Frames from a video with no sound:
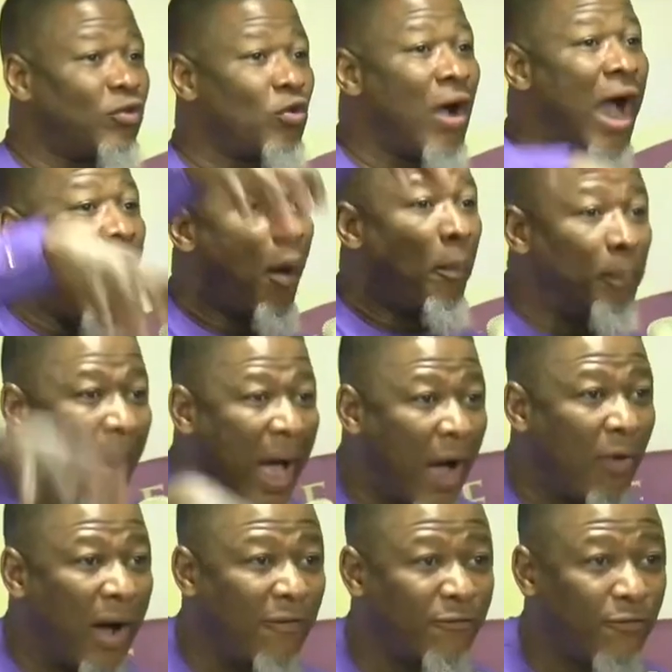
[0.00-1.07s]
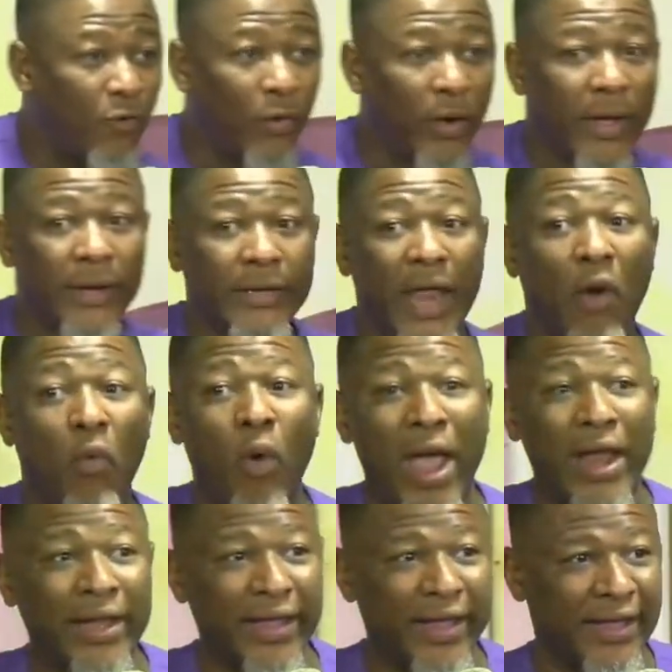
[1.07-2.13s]
to you how powerful the
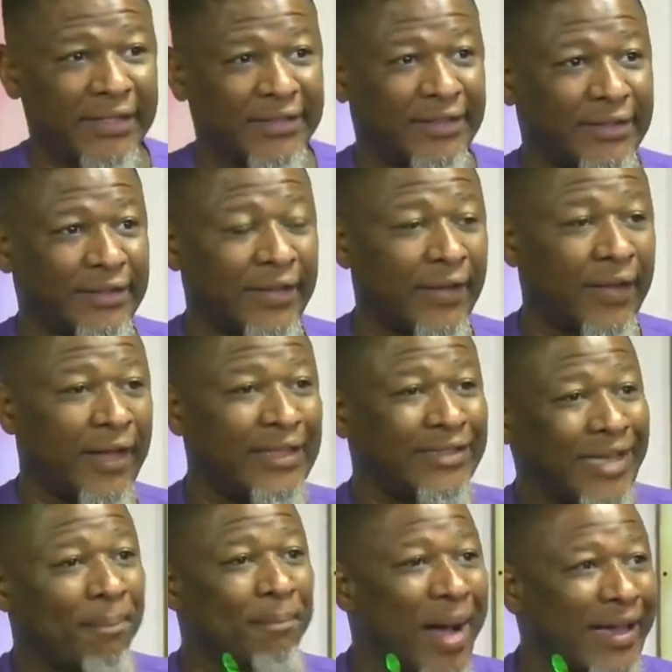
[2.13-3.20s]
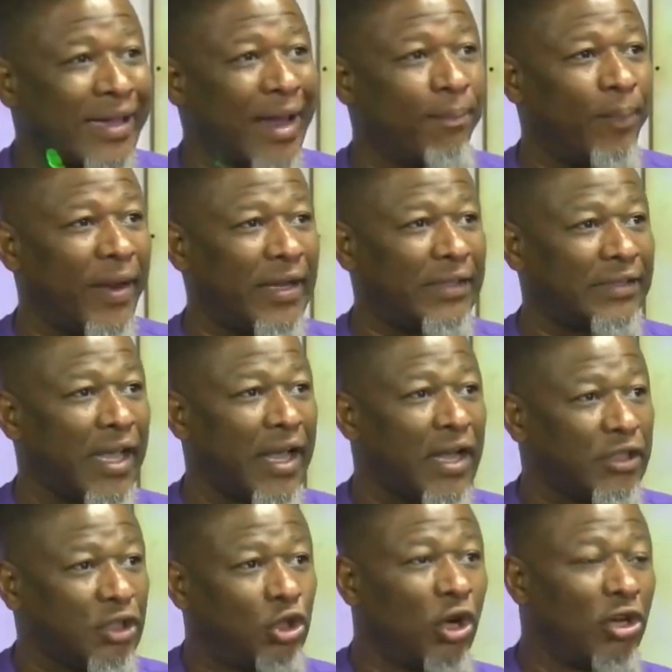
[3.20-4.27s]
world is. It's a marketplace.
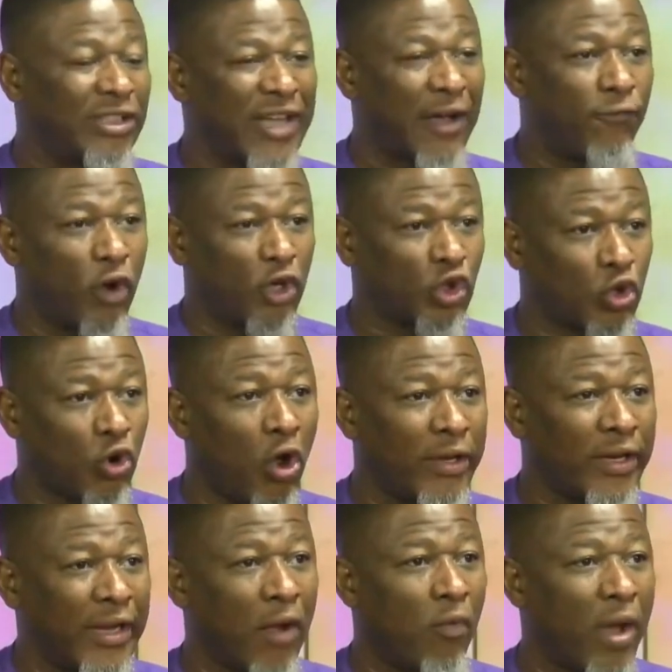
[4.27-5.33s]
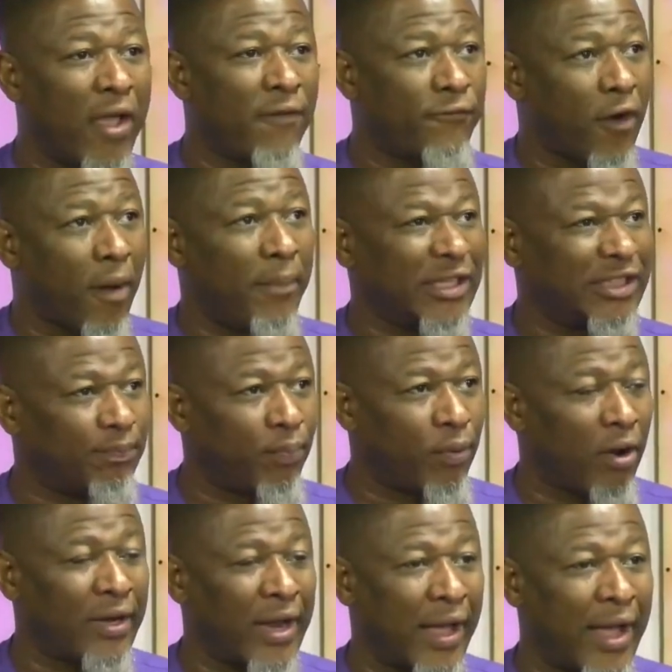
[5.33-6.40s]
Joseph was running away from his
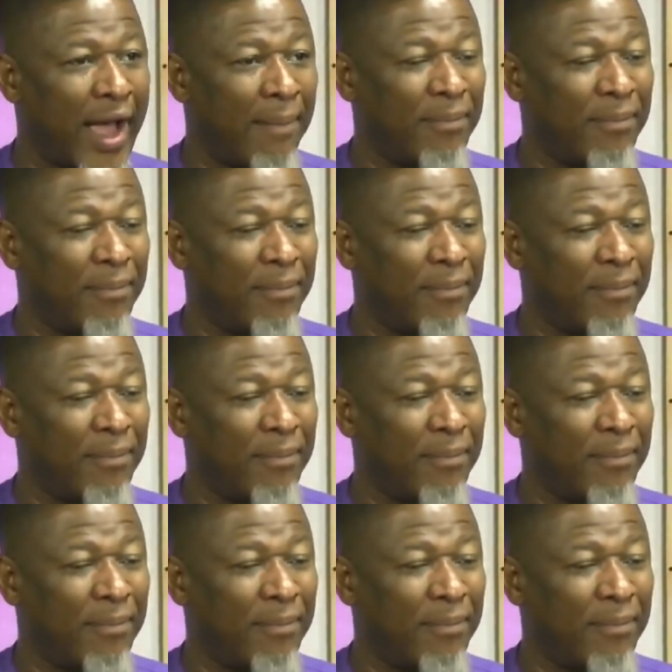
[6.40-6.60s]
brother.